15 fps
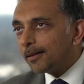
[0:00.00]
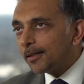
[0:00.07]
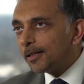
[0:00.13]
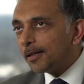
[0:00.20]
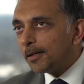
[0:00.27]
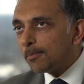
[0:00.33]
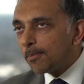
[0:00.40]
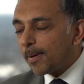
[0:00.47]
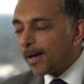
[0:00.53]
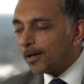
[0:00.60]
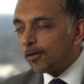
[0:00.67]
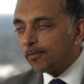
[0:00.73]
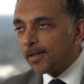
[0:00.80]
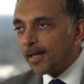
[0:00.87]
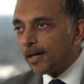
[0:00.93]
And the
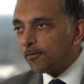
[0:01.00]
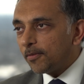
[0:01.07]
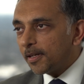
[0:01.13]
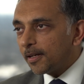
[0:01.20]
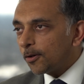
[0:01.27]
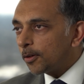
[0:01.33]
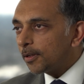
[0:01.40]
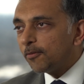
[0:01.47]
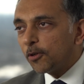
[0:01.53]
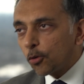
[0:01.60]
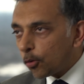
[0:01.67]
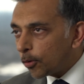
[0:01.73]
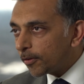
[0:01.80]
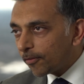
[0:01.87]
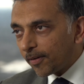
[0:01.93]
impact of that, we cannot even
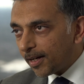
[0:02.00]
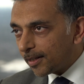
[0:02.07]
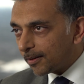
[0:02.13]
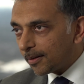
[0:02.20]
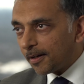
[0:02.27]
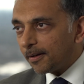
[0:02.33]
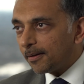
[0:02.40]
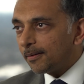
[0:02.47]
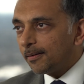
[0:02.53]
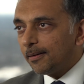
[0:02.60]
quantify today.